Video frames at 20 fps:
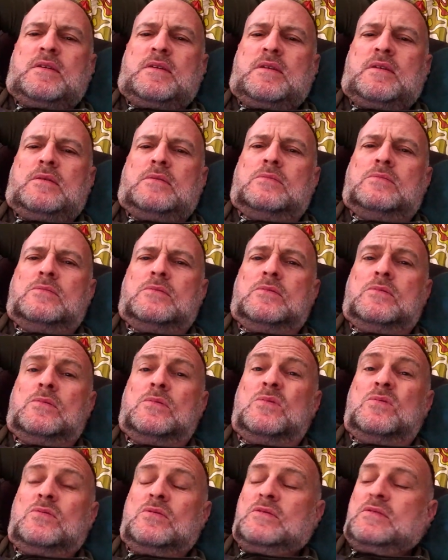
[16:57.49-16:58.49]
how
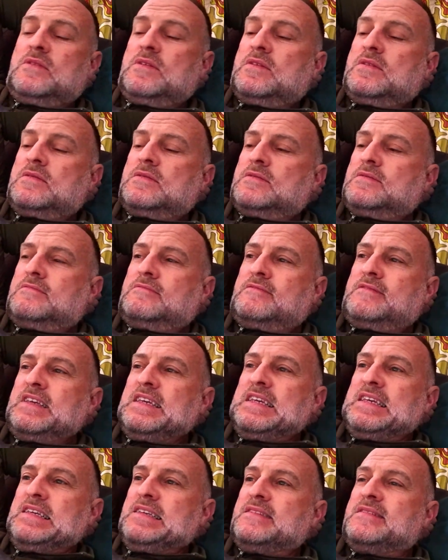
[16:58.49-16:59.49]
awkward this
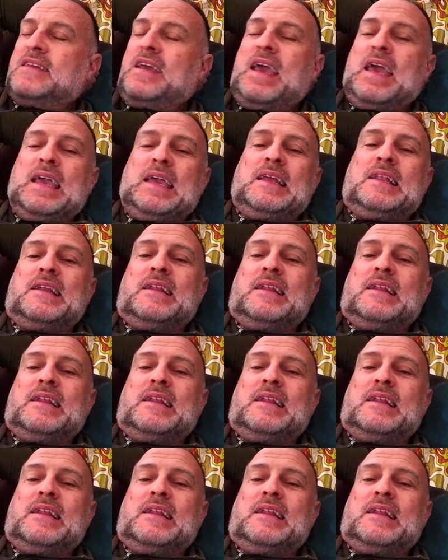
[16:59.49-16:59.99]
thing is getting